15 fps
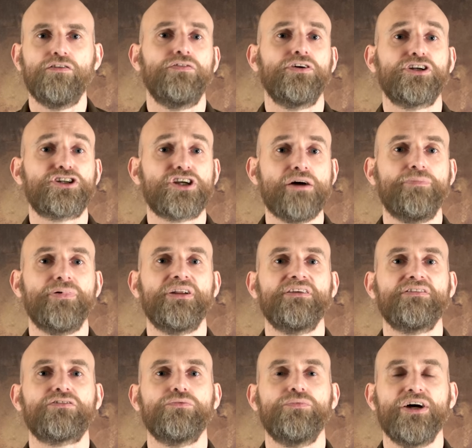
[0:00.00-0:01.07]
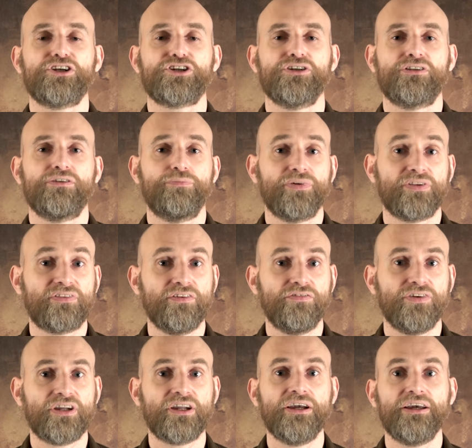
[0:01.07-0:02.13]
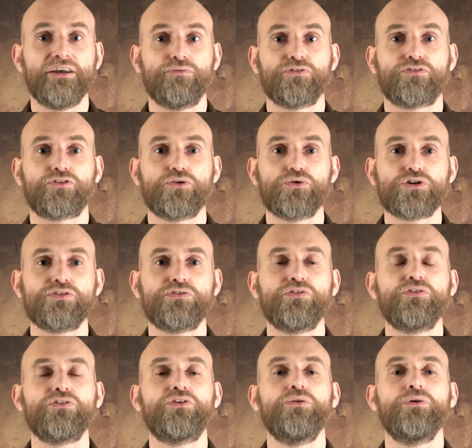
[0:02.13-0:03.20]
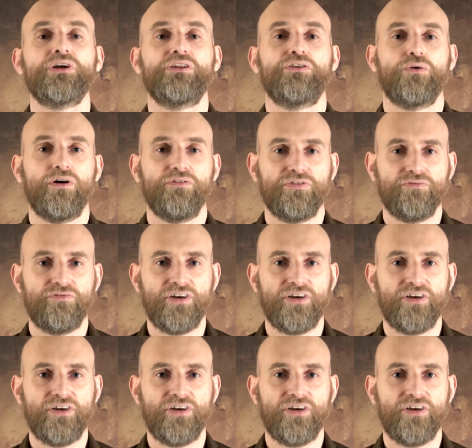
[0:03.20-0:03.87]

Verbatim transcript: For the Japanese to venture into the Pacific, it was crucial to secure the northern